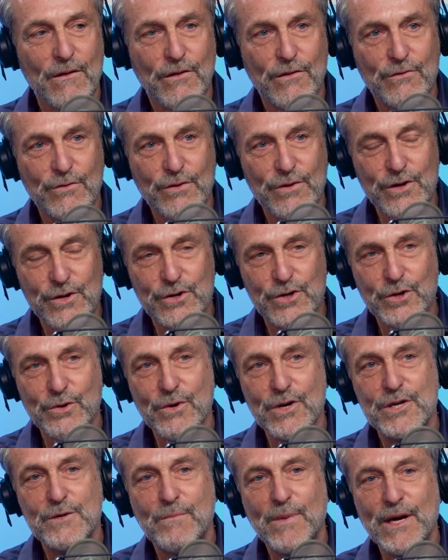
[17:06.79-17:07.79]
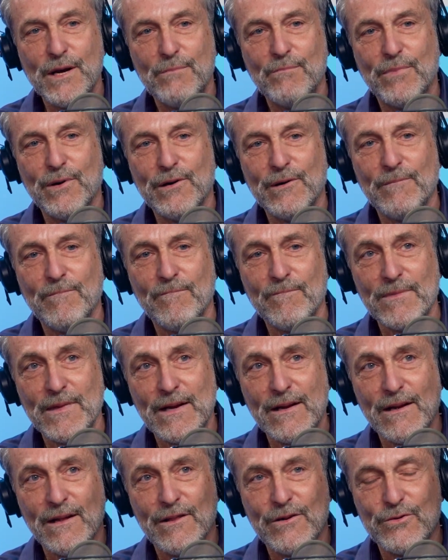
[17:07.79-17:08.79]
through the Jewish people,
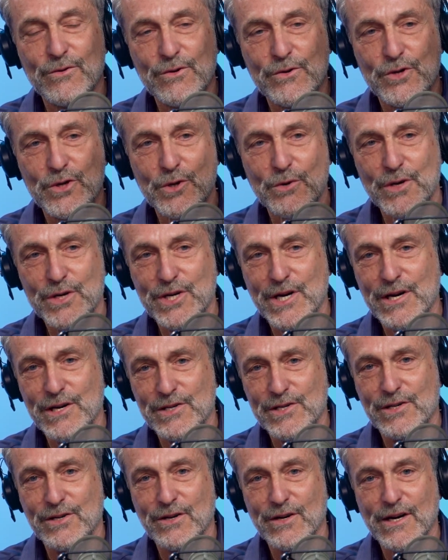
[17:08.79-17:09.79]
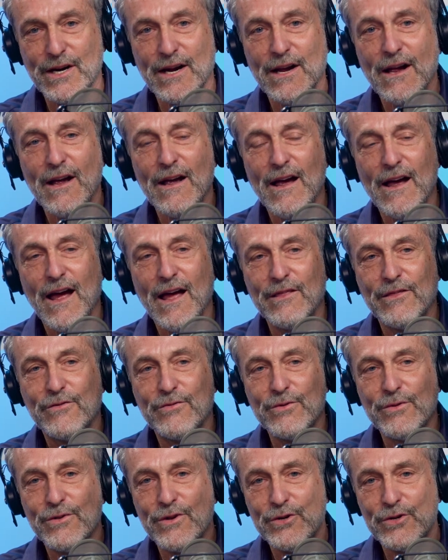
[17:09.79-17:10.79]
through Jewish history, and
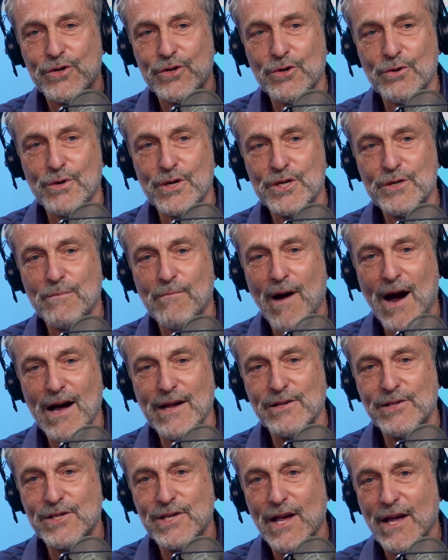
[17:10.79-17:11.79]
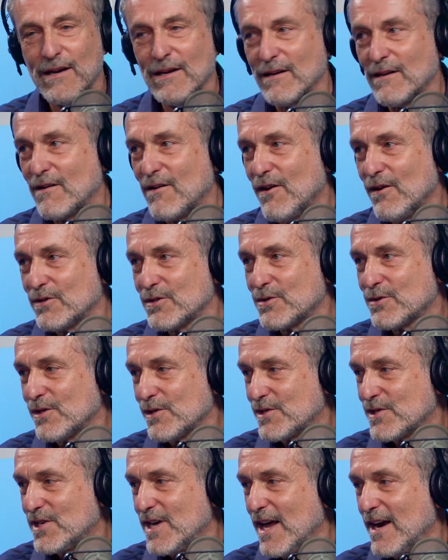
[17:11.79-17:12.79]
through the Jewish mindset and cultural
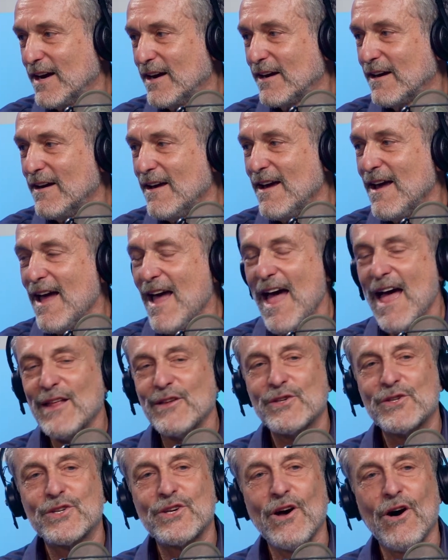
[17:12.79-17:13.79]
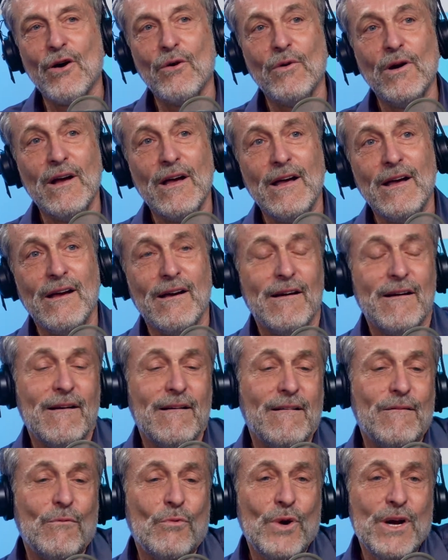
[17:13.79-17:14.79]
setting. And so
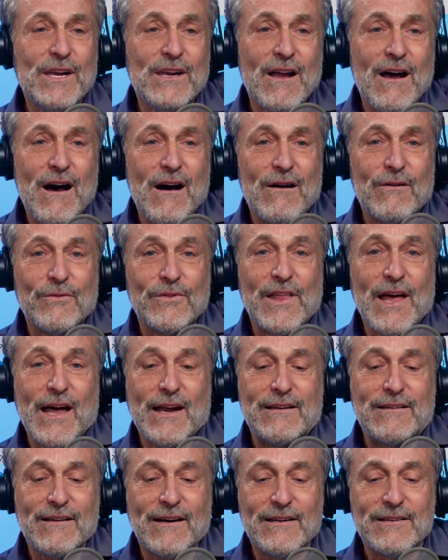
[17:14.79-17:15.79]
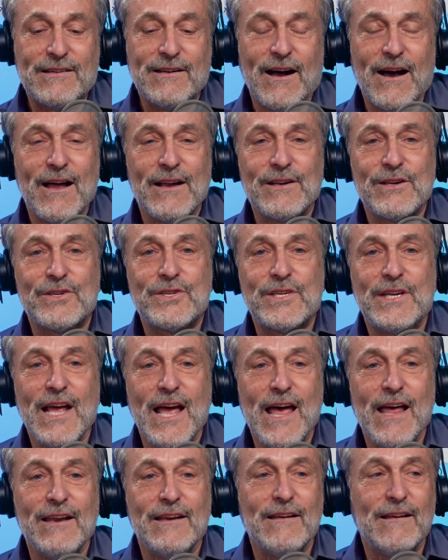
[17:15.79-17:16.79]
we know that to
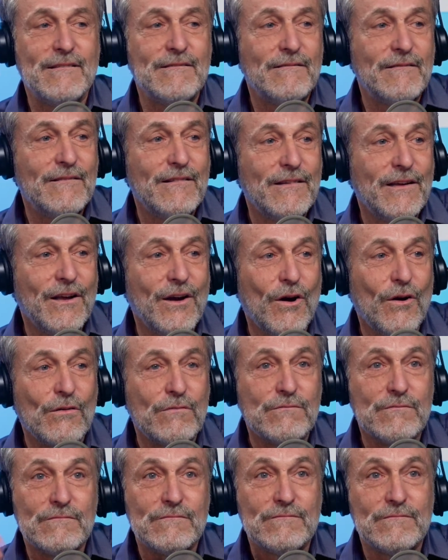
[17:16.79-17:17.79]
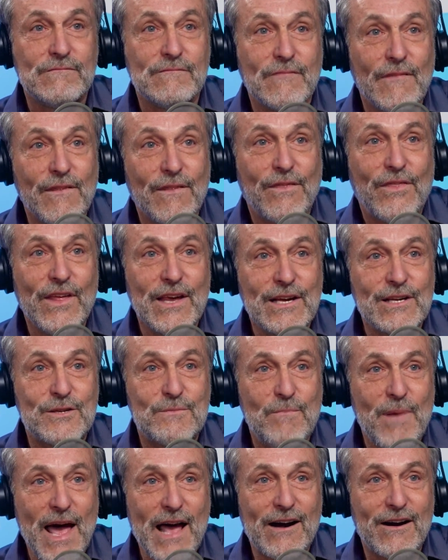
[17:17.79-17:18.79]
understand, things
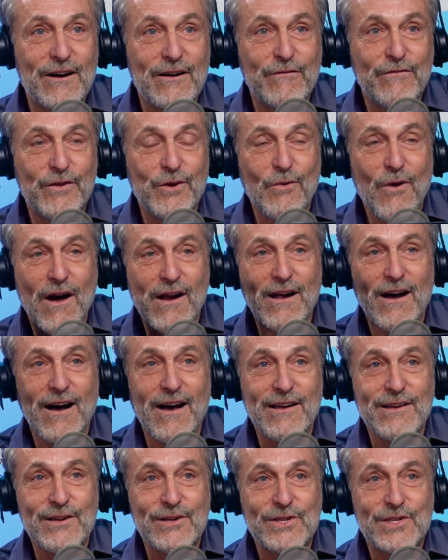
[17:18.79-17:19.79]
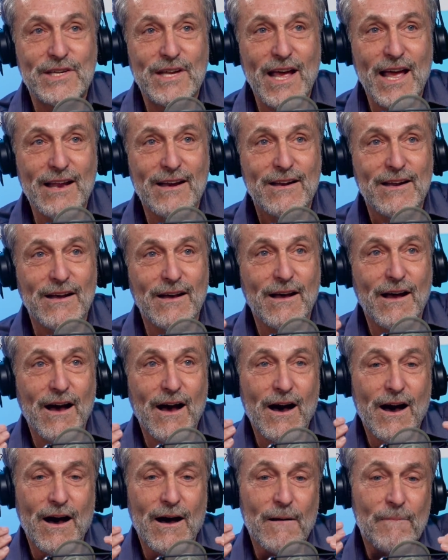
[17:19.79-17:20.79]
better, if you want to understand
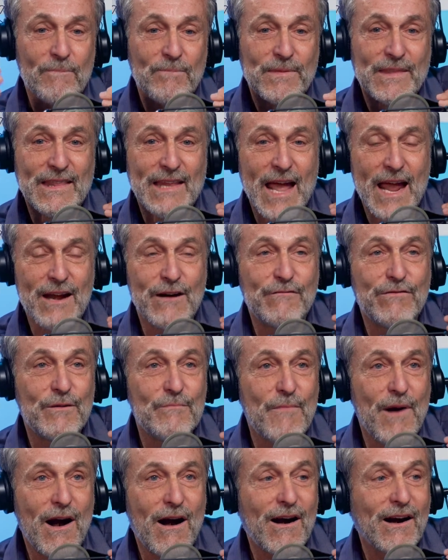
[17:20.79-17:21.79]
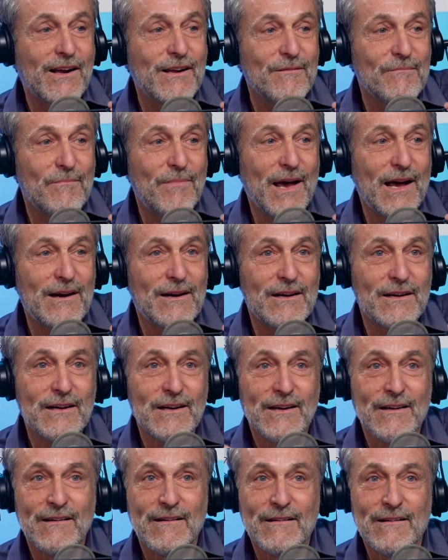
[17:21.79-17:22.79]
a Native American better,
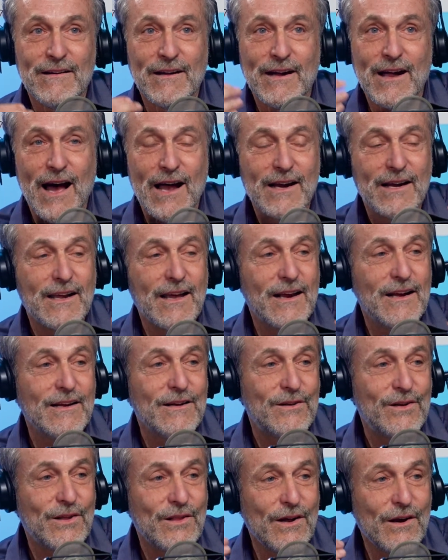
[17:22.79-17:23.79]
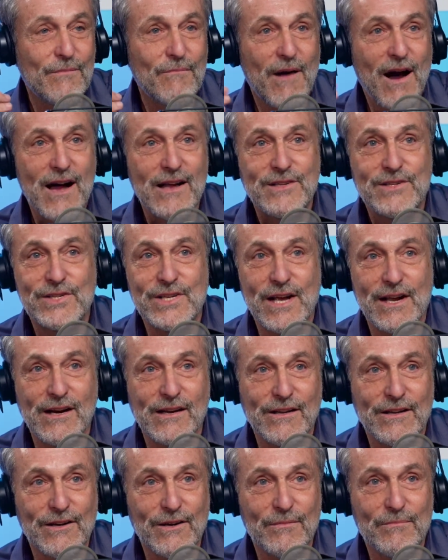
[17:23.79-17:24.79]
you got to get into their mindset a
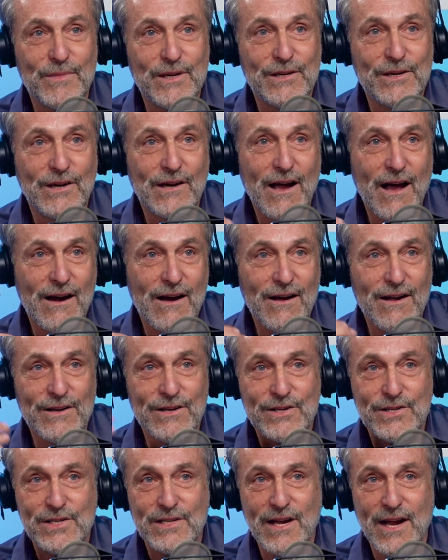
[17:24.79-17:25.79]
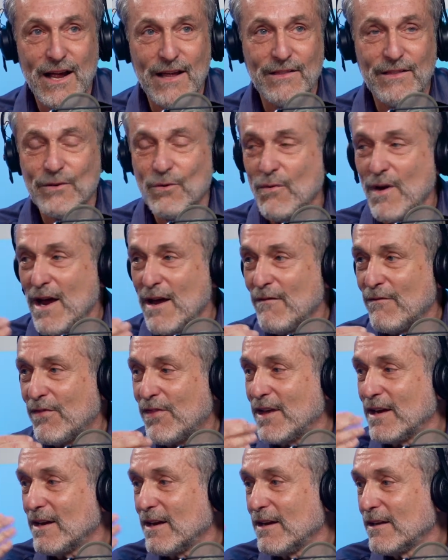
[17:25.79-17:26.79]
little bit. You got to understand the way of
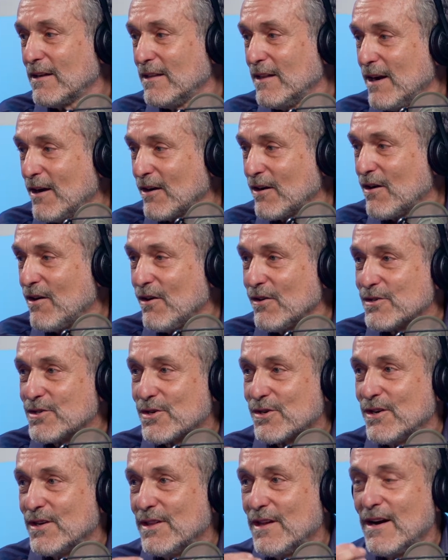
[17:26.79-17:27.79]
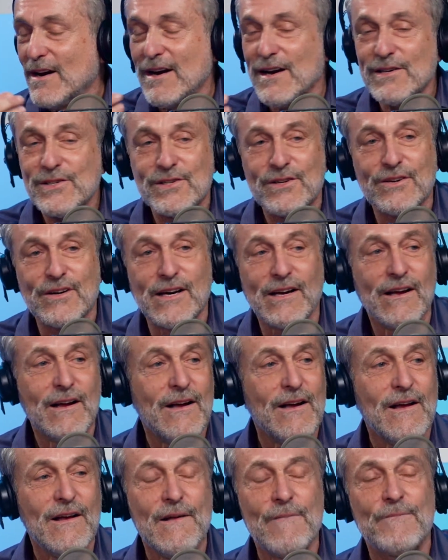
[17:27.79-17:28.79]
thinking in their culture and their history.
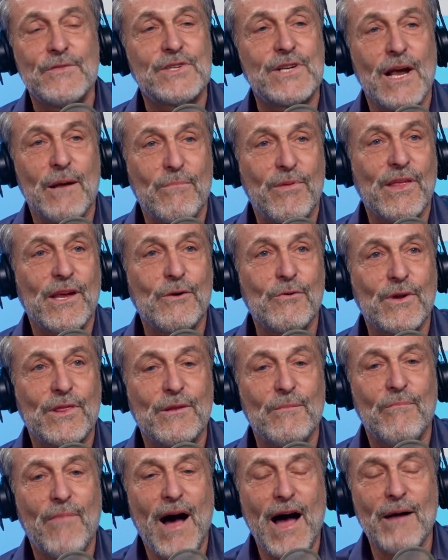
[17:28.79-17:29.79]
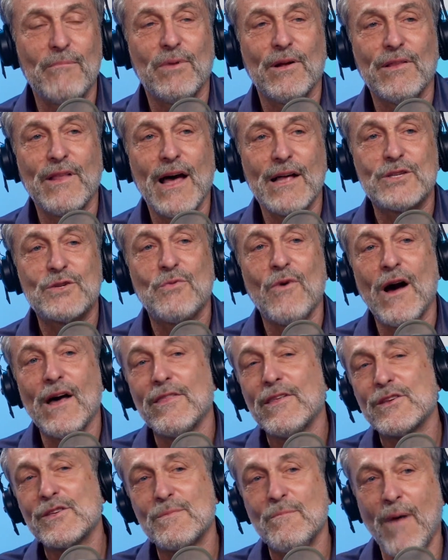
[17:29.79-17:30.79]
Same thing with the Bible. That's why
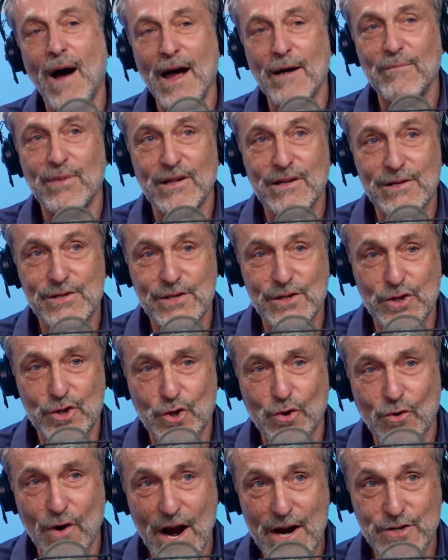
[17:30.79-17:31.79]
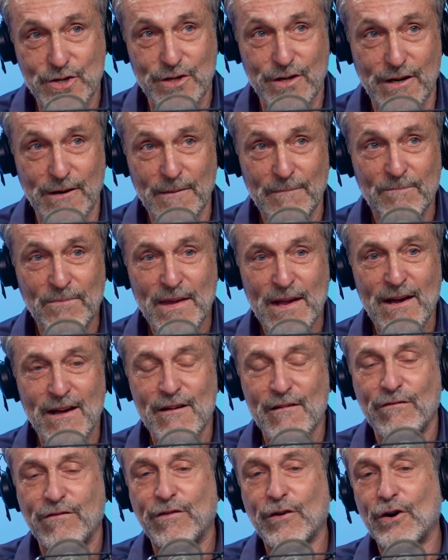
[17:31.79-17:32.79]
this Bible is a treasure
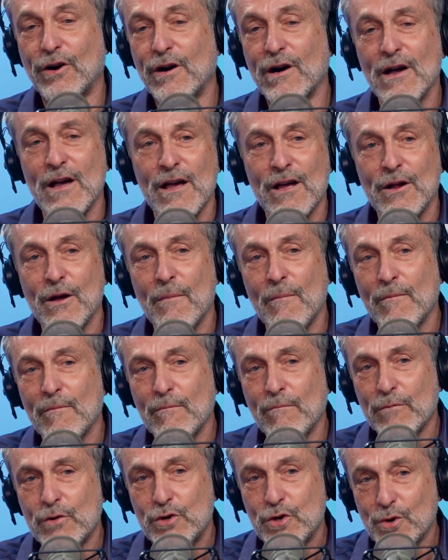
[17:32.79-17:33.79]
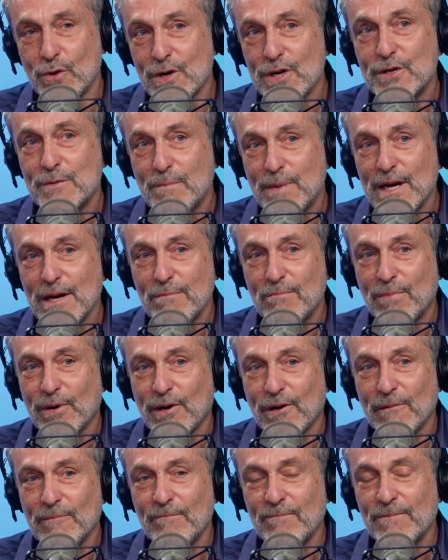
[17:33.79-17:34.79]
for Jewish
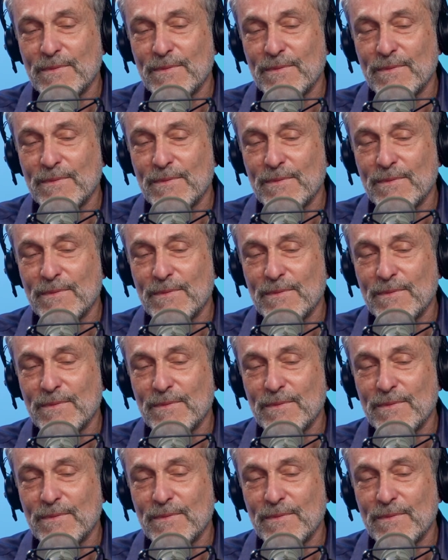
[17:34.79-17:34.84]
people